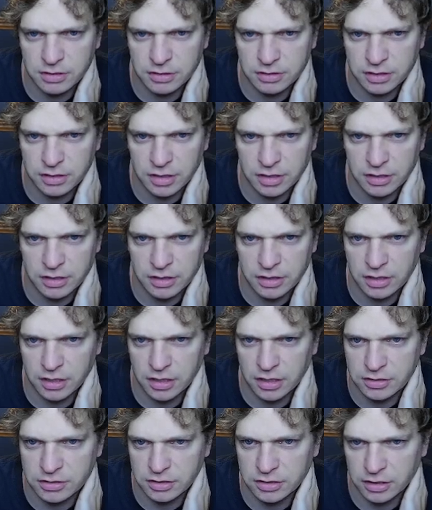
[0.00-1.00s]
it. I think I
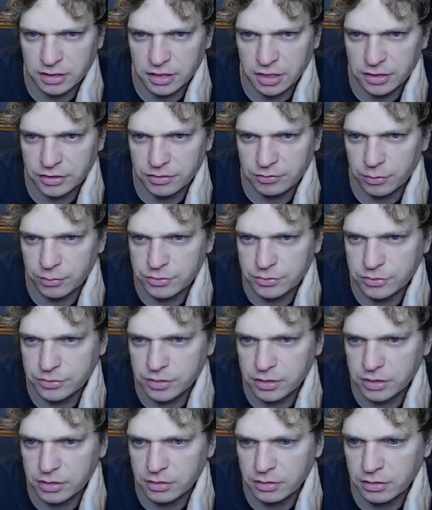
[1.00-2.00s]
actually cut the Roamer's
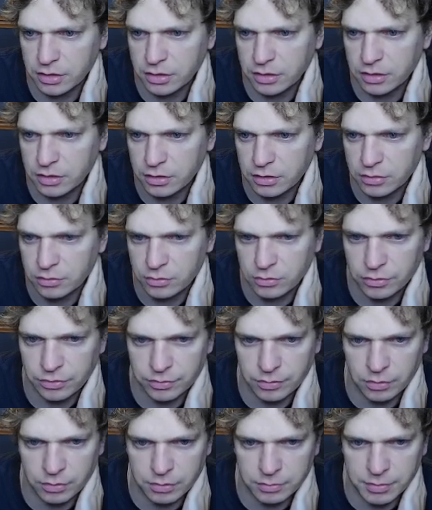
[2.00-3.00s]
Routine earlier. We'll
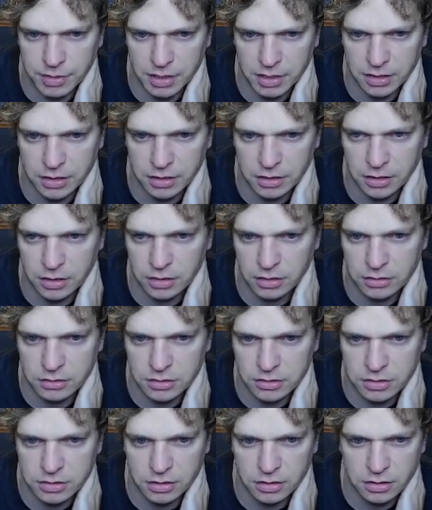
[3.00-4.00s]
throw one back in here
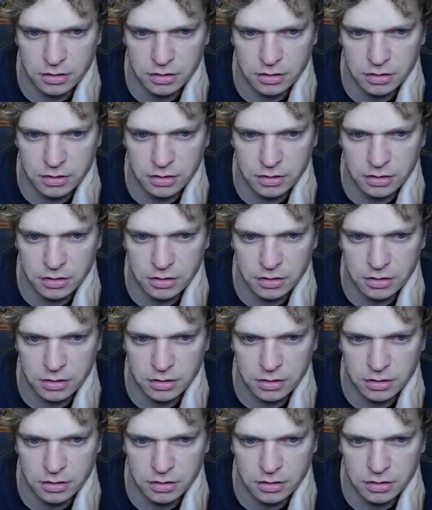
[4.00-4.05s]
just to...